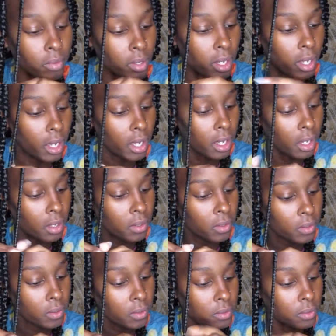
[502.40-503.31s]

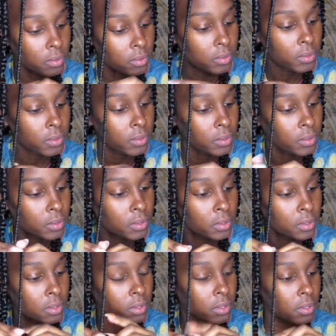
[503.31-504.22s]
Uh-oh.
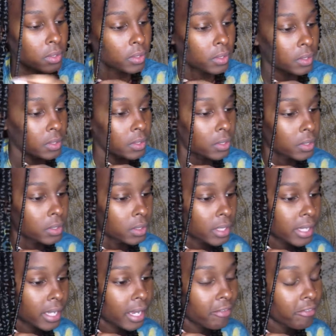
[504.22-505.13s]

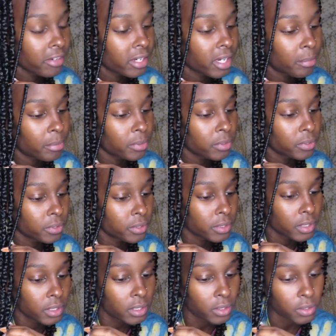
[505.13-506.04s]
Like every couple
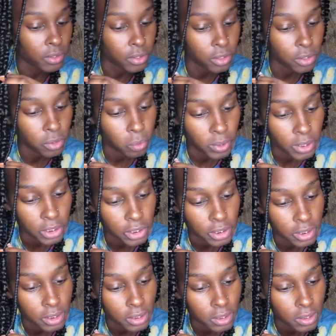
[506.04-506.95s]
little
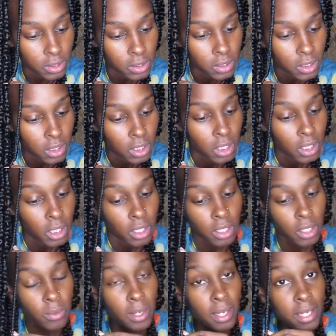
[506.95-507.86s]
swishes,
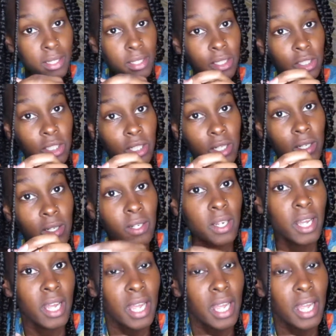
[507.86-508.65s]
you add the gel.